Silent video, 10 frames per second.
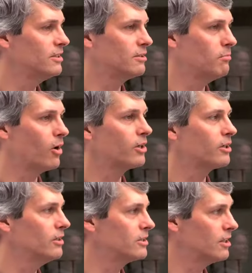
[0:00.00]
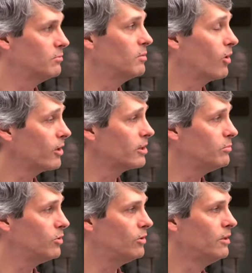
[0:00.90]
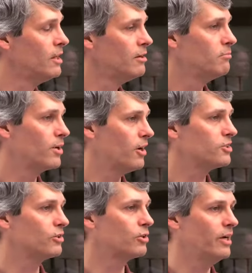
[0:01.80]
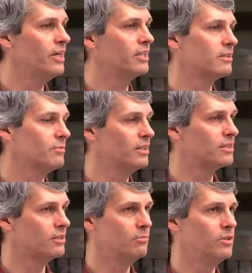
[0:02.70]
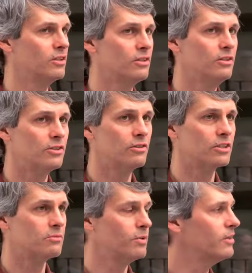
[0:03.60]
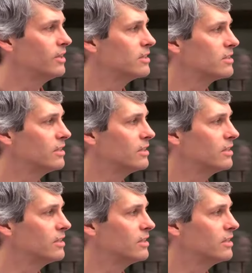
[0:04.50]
is a mark is going to be marketable, but also creating something that's going to be a good user experience.